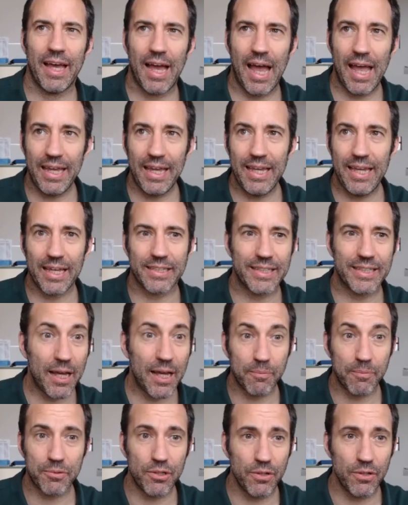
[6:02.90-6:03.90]
Yes,
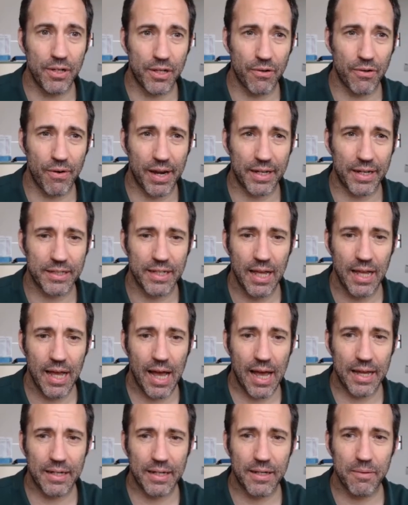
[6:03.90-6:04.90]
absolutely correct,
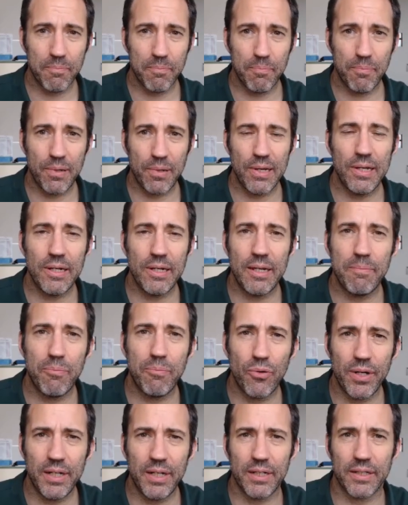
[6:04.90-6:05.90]
and completely
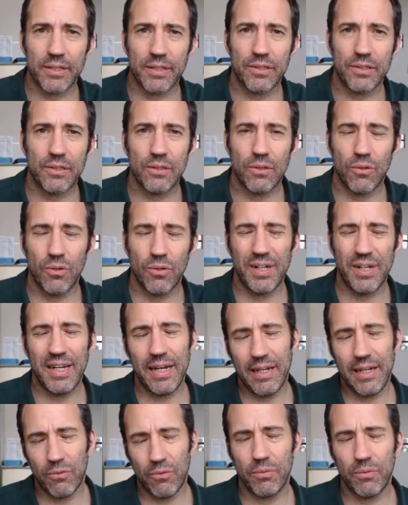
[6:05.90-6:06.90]
pointless, or
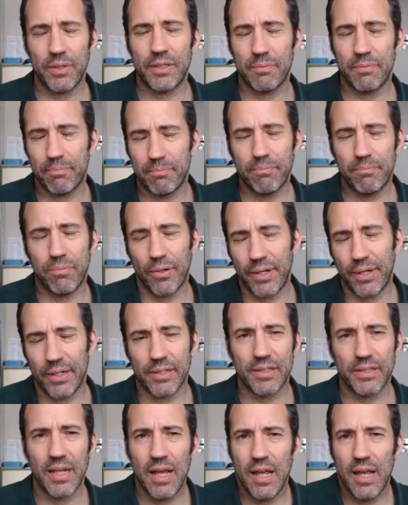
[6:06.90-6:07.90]
nearly always pointless.
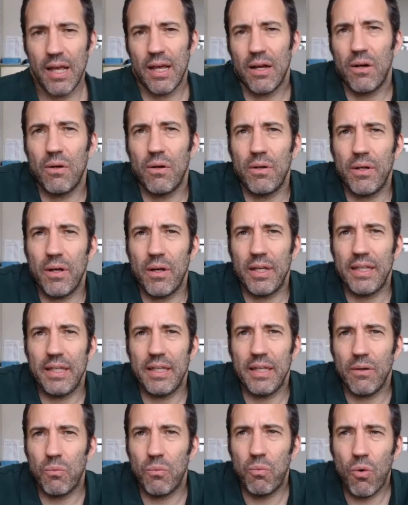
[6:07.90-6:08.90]

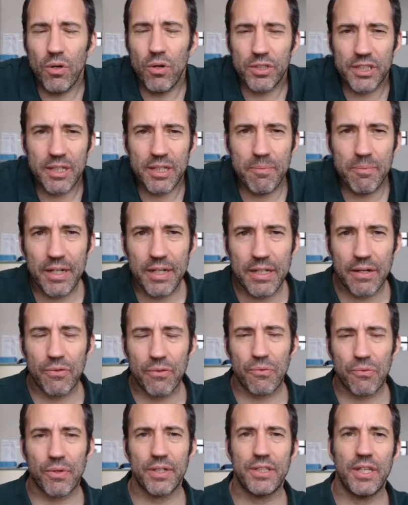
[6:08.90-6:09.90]
What simile did the
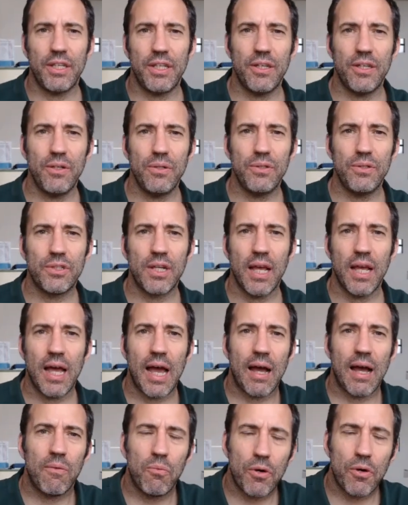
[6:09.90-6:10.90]
writer use,
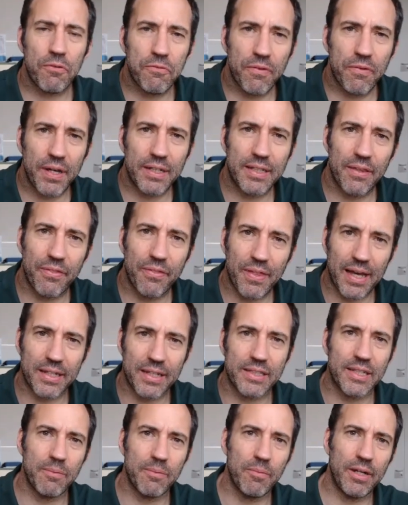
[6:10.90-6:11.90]
and what effect did that
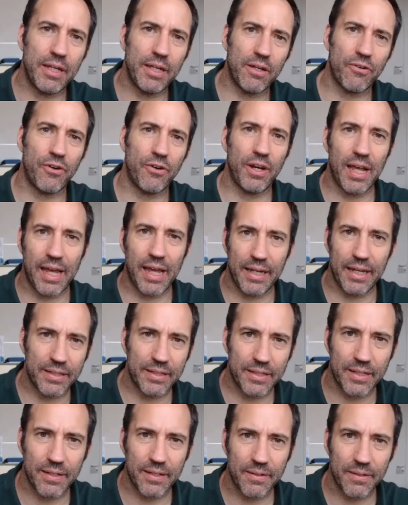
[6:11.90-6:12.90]
simile create?